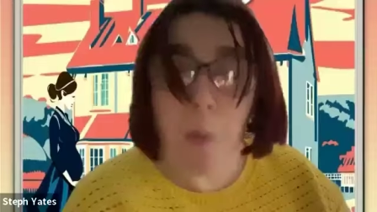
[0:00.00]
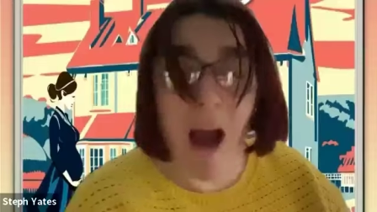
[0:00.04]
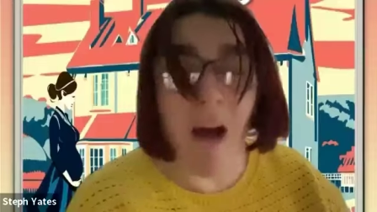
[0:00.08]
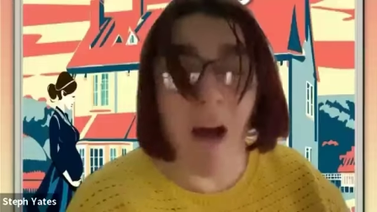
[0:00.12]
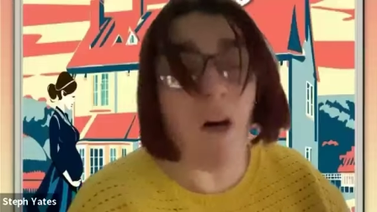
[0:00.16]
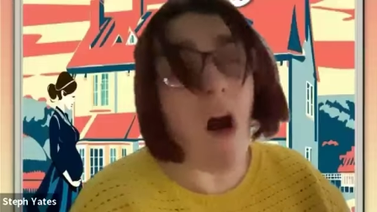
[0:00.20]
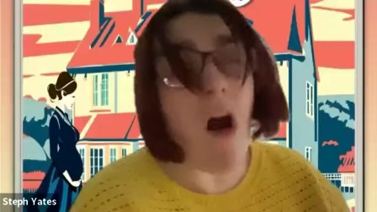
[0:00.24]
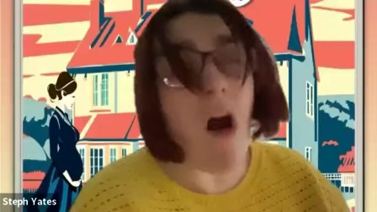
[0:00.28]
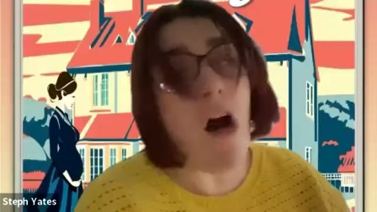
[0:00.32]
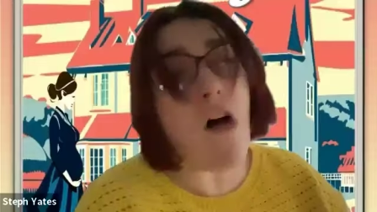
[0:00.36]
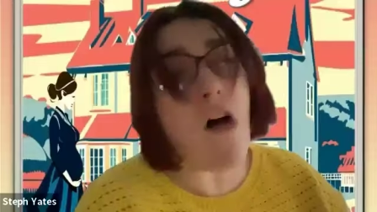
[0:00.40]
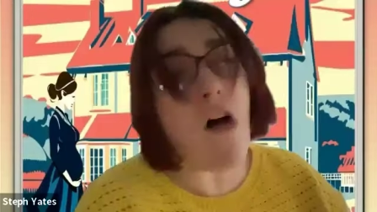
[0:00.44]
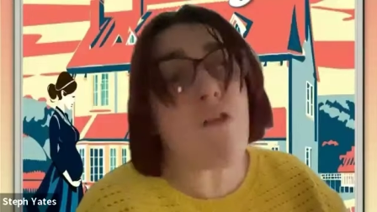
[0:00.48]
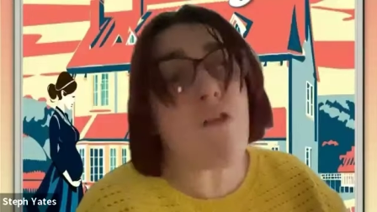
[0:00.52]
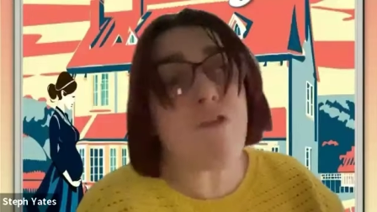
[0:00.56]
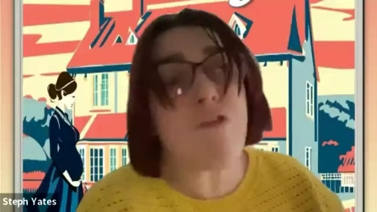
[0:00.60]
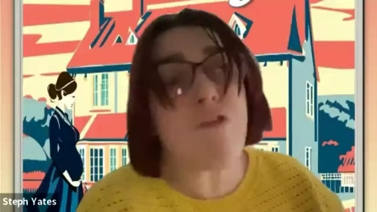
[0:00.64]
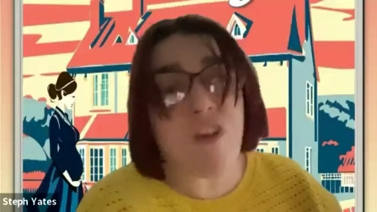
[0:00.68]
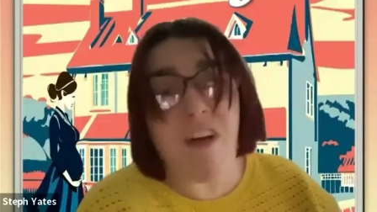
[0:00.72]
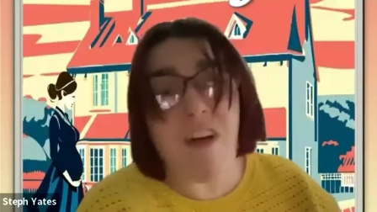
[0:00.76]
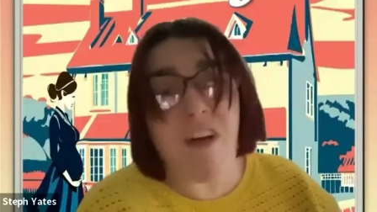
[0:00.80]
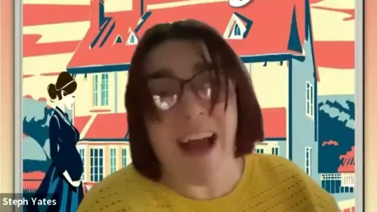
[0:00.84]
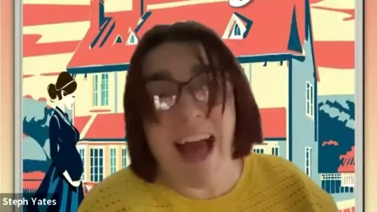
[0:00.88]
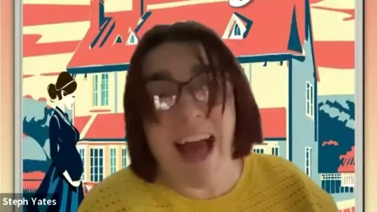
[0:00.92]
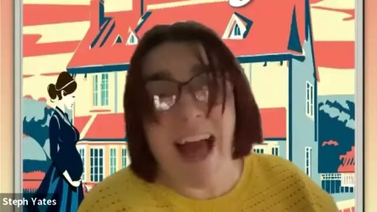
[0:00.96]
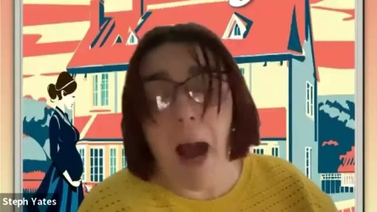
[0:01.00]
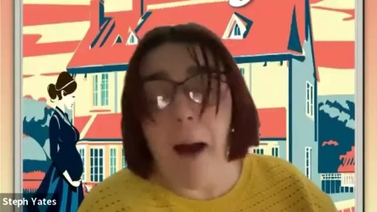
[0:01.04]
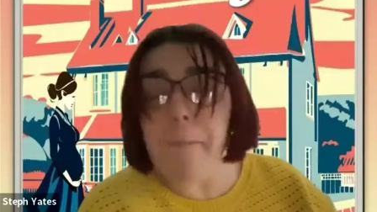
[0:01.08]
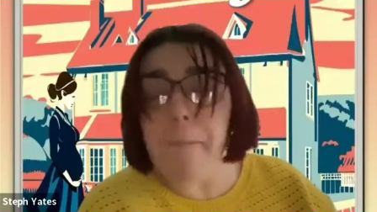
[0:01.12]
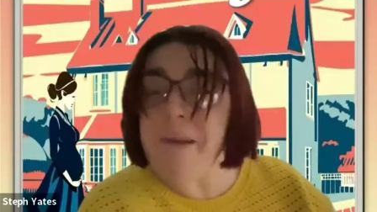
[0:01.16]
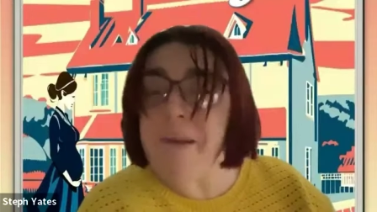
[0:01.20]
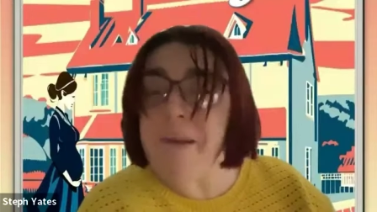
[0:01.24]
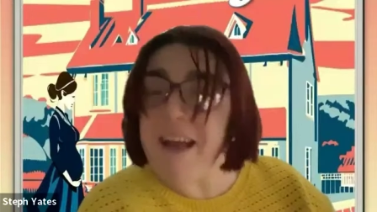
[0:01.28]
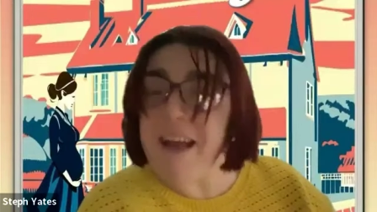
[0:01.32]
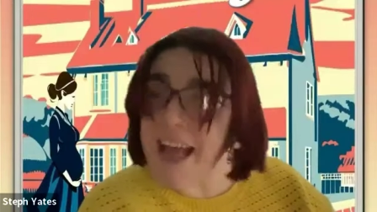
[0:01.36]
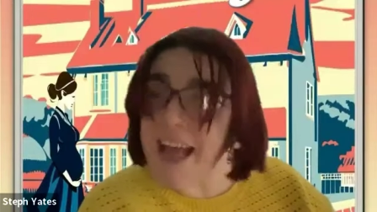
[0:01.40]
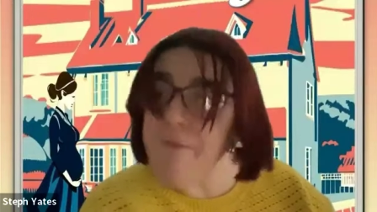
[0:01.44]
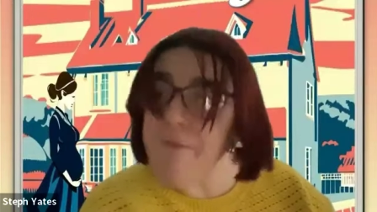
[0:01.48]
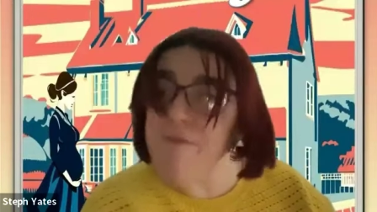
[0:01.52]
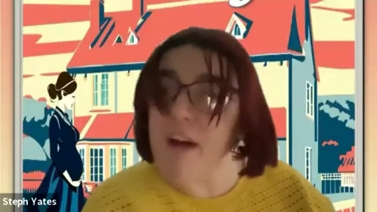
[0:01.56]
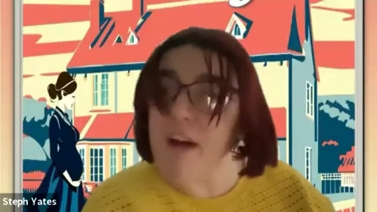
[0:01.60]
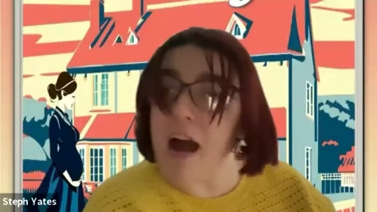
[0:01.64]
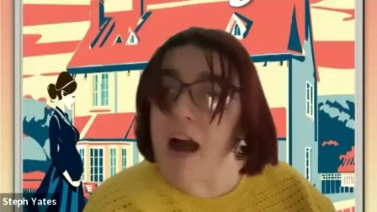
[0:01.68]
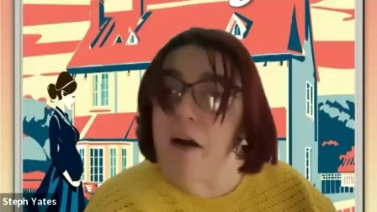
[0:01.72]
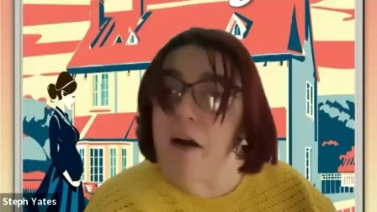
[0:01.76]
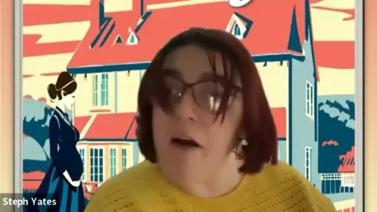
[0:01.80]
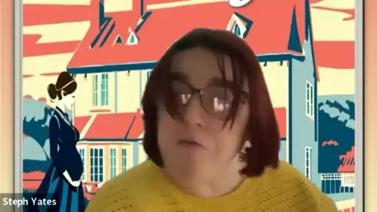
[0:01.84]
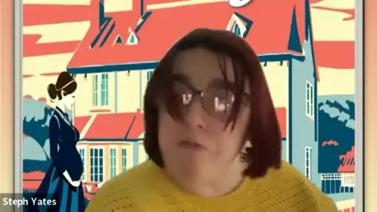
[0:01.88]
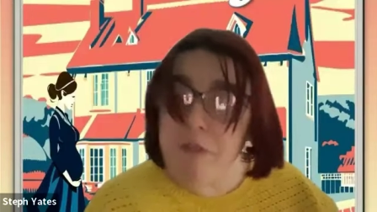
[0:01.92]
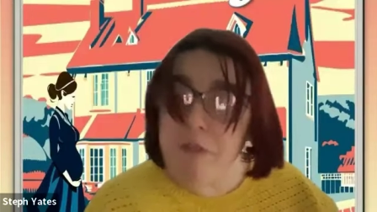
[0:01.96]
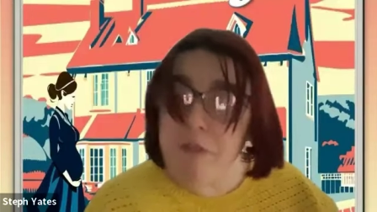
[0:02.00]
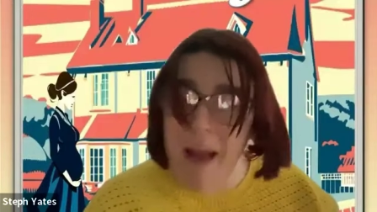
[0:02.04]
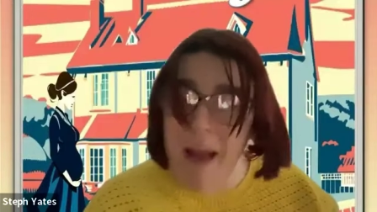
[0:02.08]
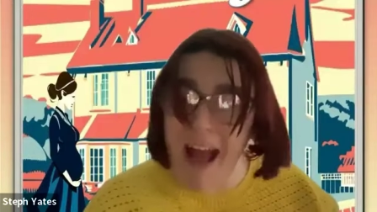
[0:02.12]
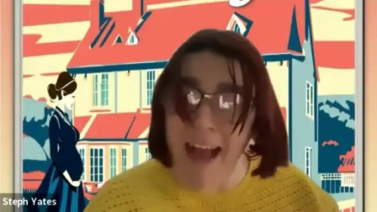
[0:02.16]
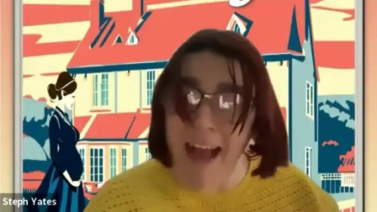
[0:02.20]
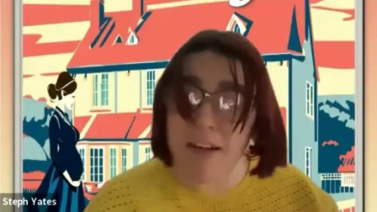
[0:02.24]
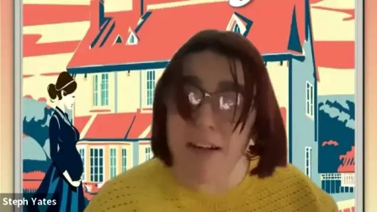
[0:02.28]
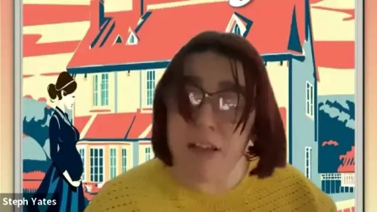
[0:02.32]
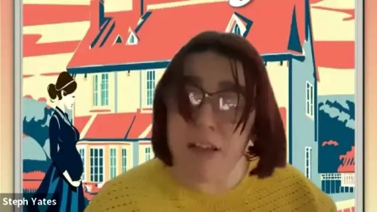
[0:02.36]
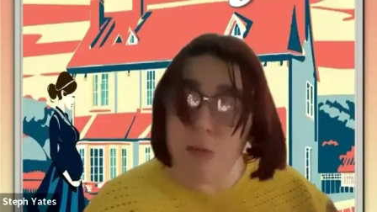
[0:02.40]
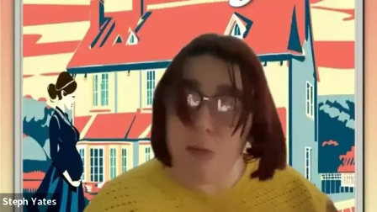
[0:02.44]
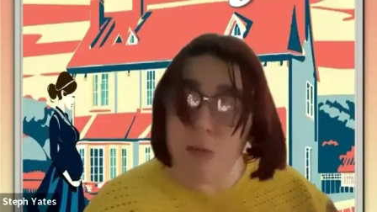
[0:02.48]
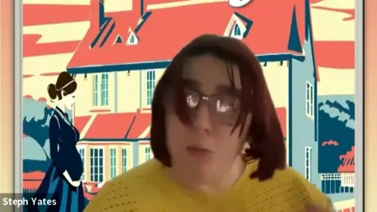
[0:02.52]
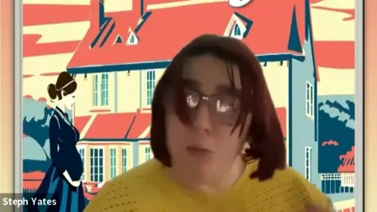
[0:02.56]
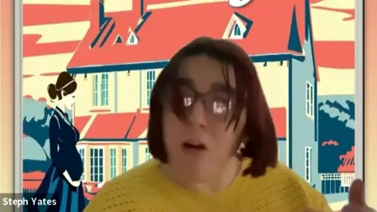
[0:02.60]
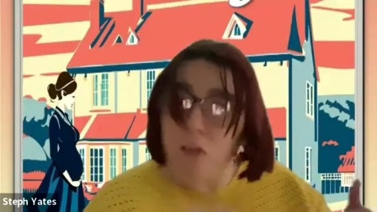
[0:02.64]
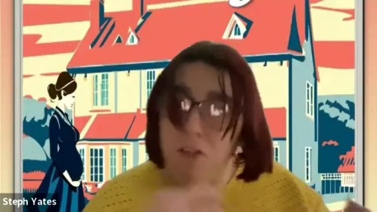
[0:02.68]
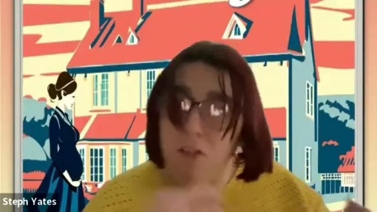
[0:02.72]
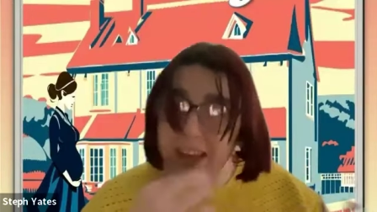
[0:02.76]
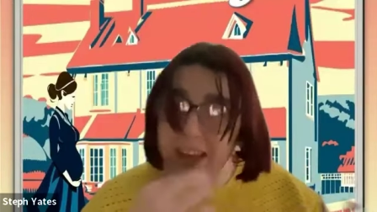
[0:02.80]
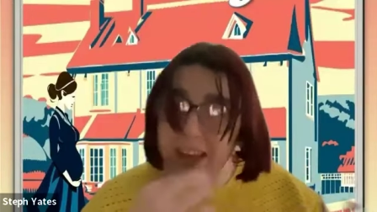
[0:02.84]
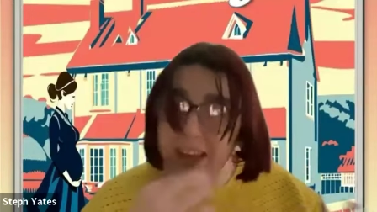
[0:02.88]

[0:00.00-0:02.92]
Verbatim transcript: Well, hopefully, I'll be in, uh, Rebecca will